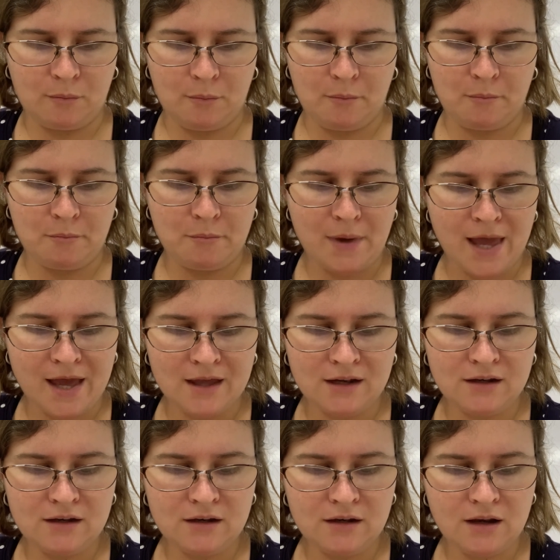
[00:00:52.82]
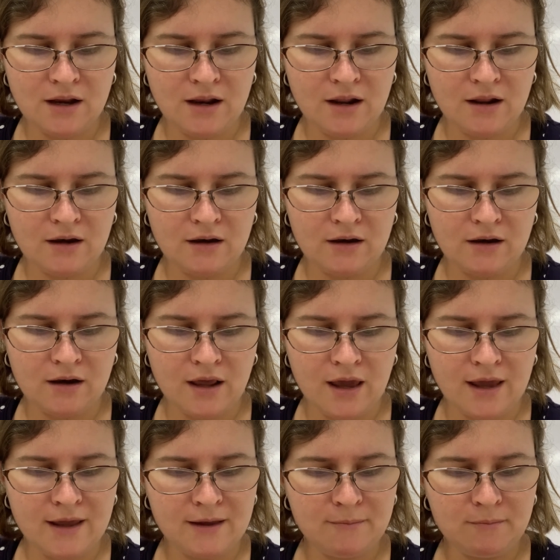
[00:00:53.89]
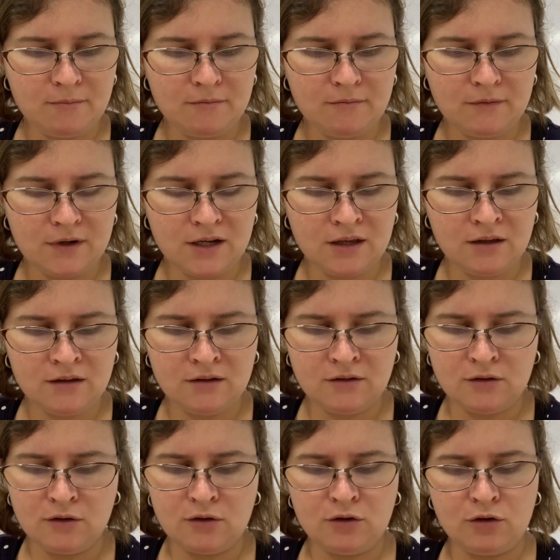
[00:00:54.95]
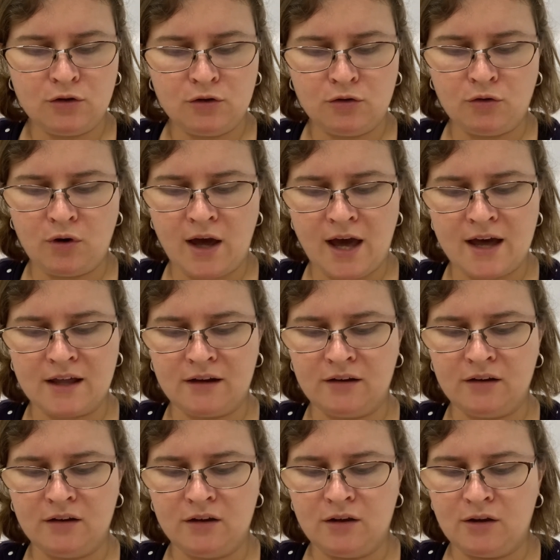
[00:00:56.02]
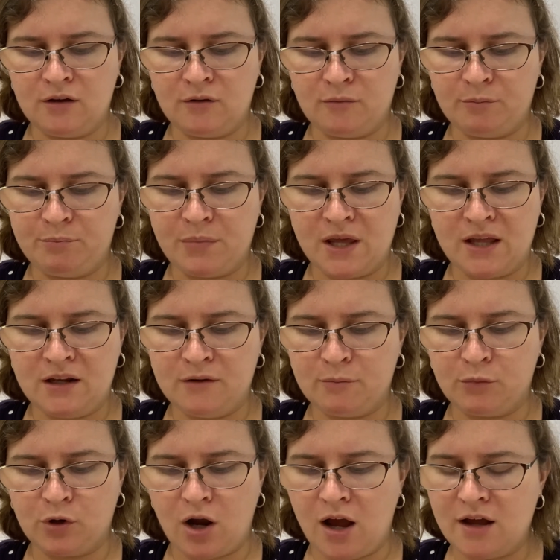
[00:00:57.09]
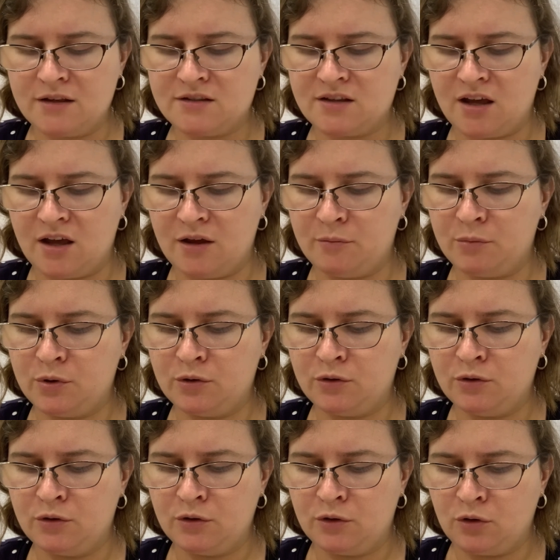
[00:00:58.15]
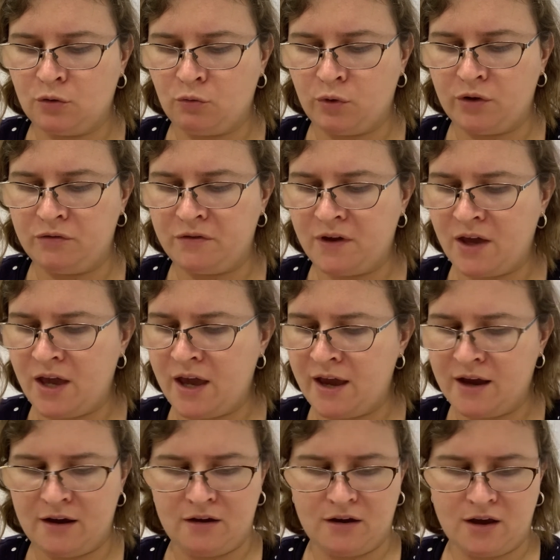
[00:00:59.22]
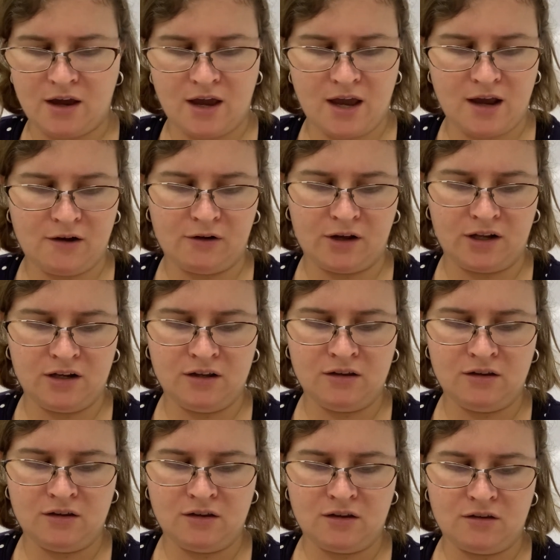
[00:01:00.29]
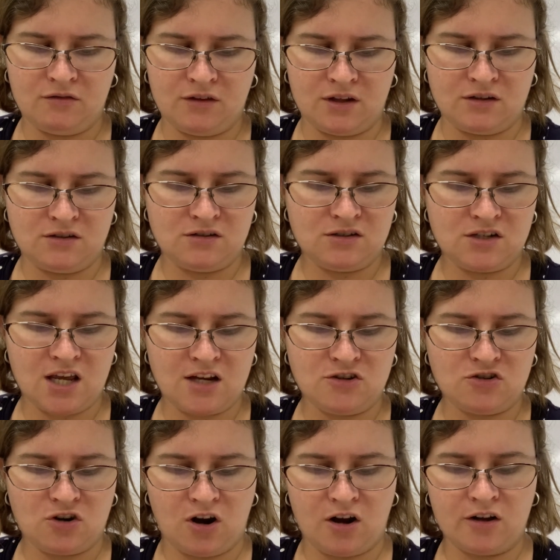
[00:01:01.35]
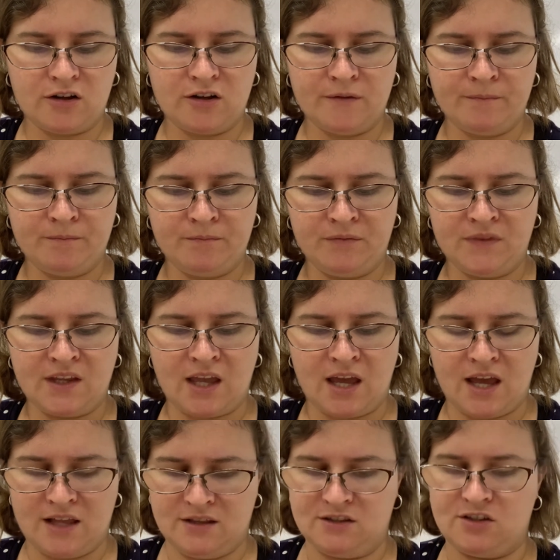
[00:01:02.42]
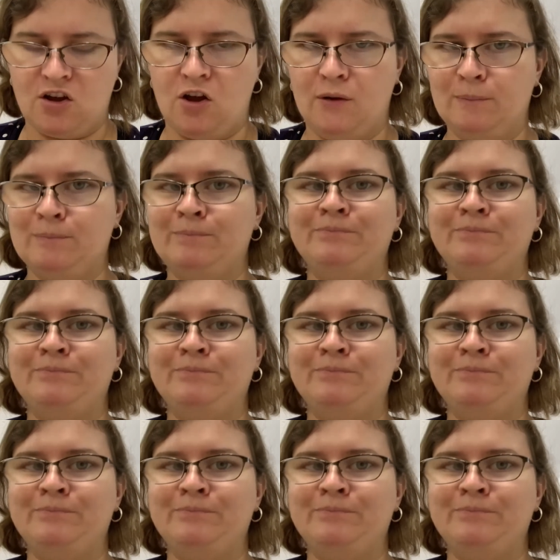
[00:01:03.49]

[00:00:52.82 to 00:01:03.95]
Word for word: man named who had been brought up with Her- Herod the Tetrarch, and Saul.